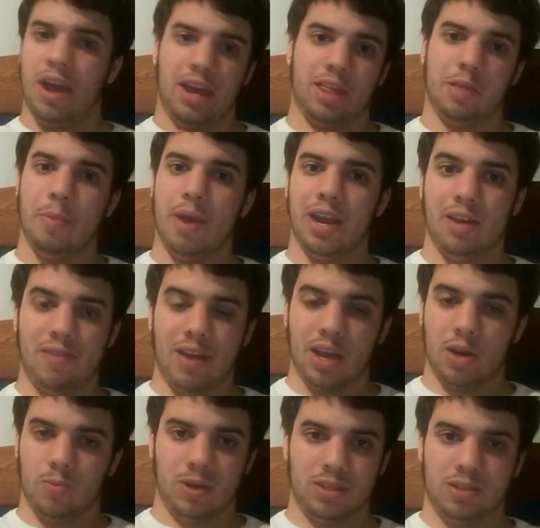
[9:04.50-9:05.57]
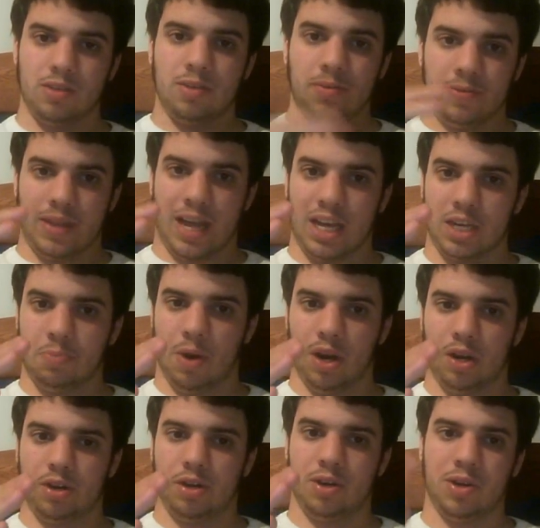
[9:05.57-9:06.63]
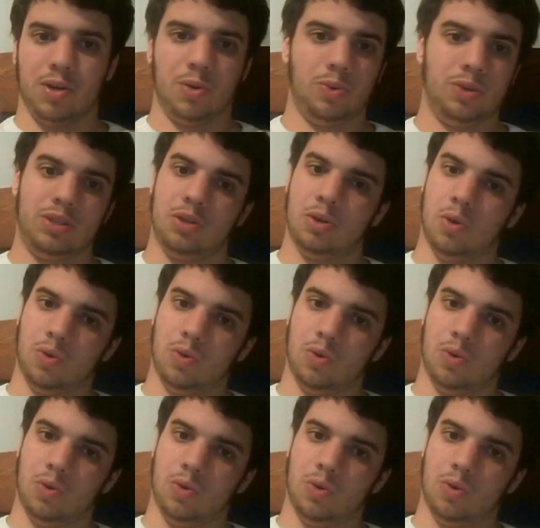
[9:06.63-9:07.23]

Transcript: and the main event was Flash Barker, who was